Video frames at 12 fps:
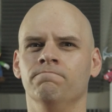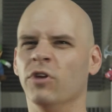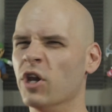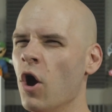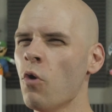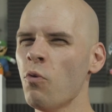
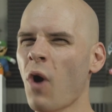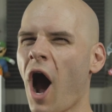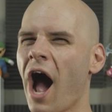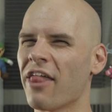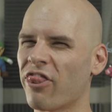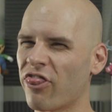You know,
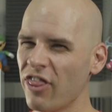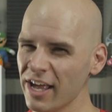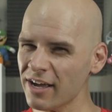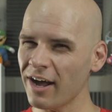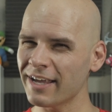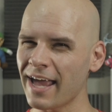I
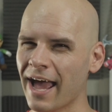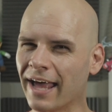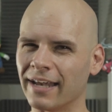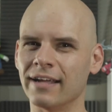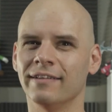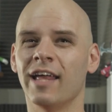think I
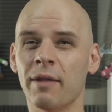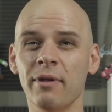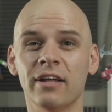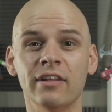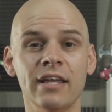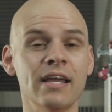can." Now to be
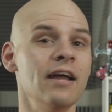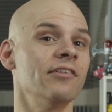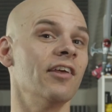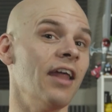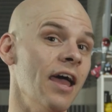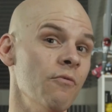clear,
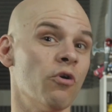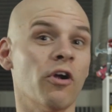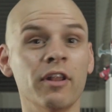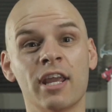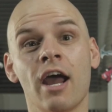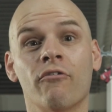today we're
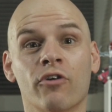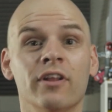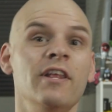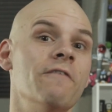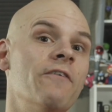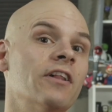only covering
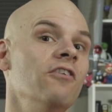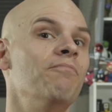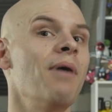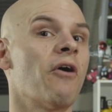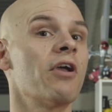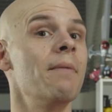the effect of
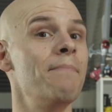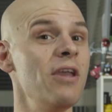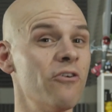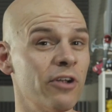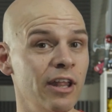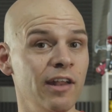Barry
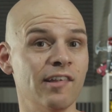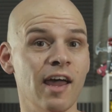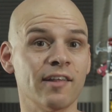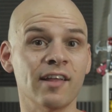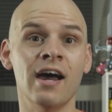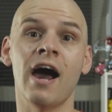appearing in his
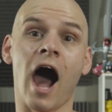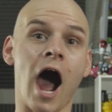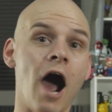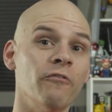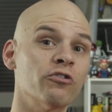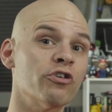house
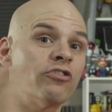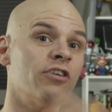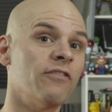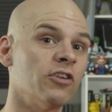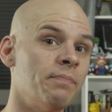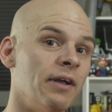after he
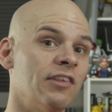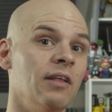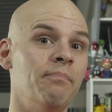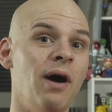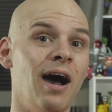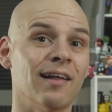travels back to the
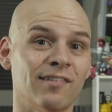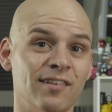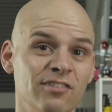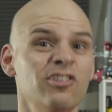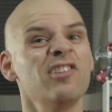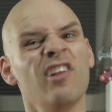past,
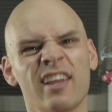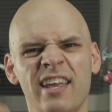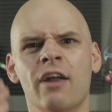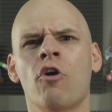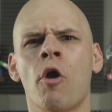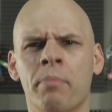just like in
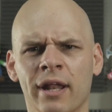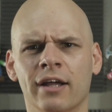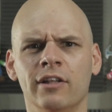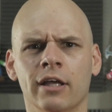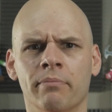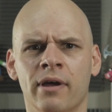our opening
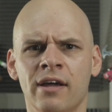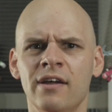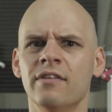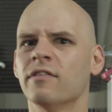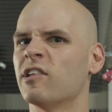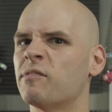clip.
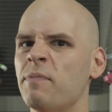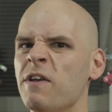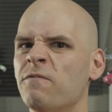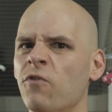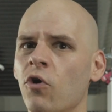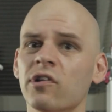The
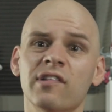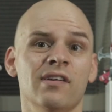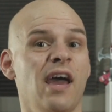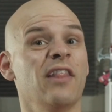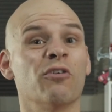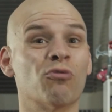speed force
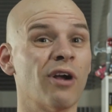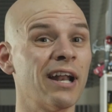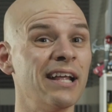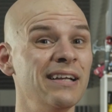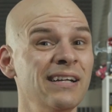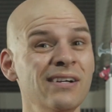and the
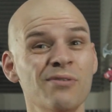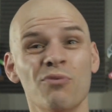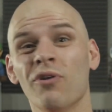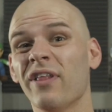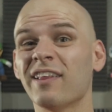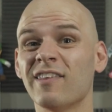running,
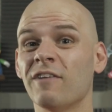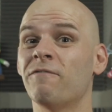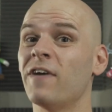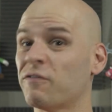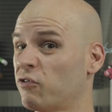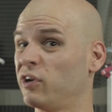well that's an
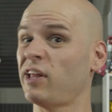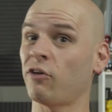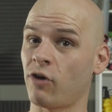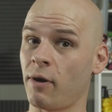effect for another